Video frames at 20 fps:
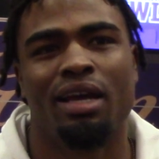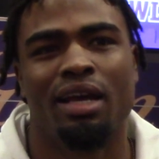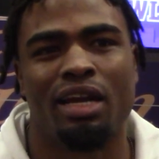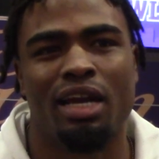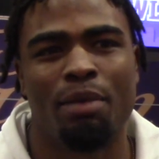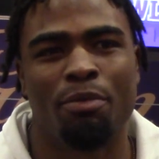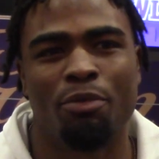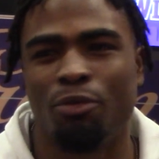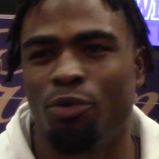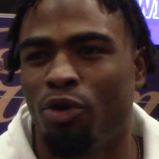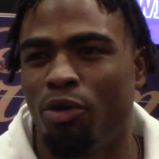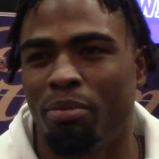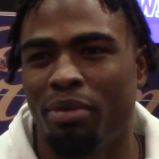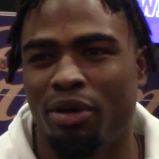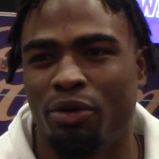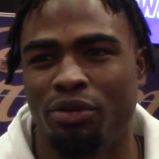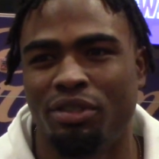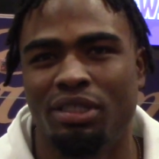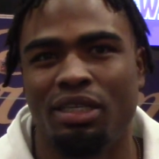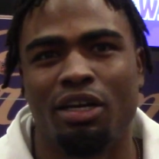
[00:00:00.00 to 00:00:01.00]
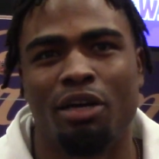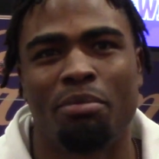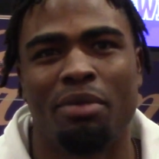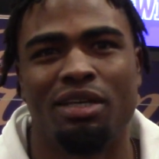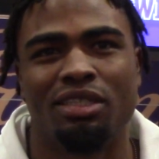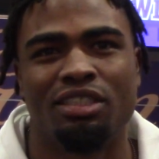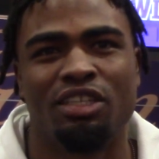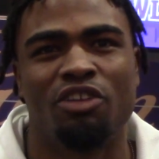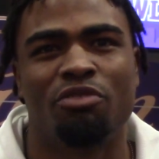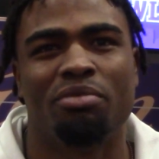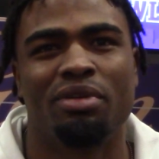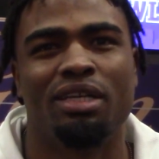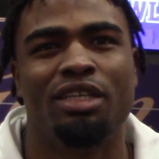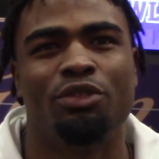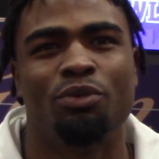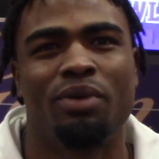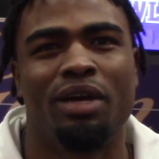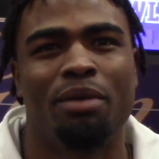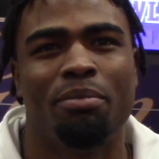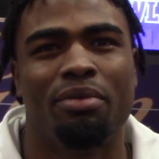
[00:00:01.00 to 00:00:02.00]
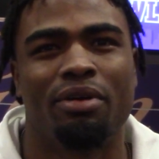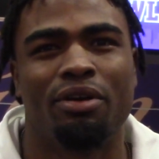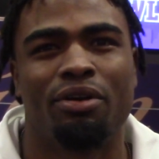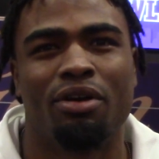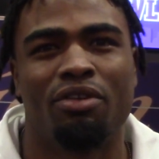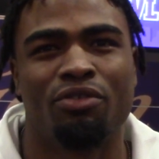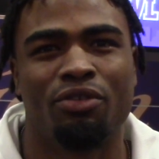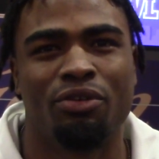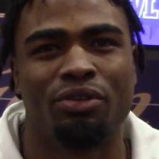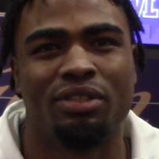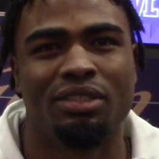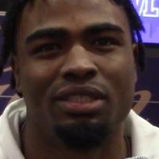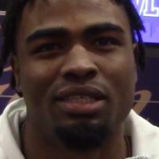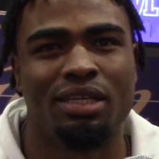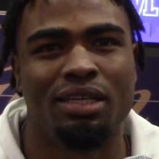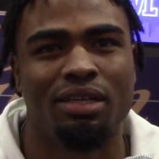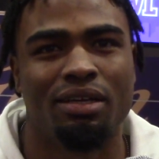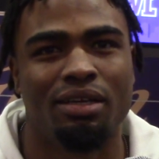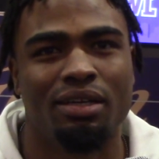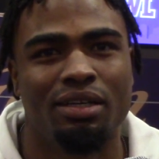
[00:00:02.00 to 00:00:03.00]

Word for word: And I'm a real big critique of myself, but he's way bigger of a critique.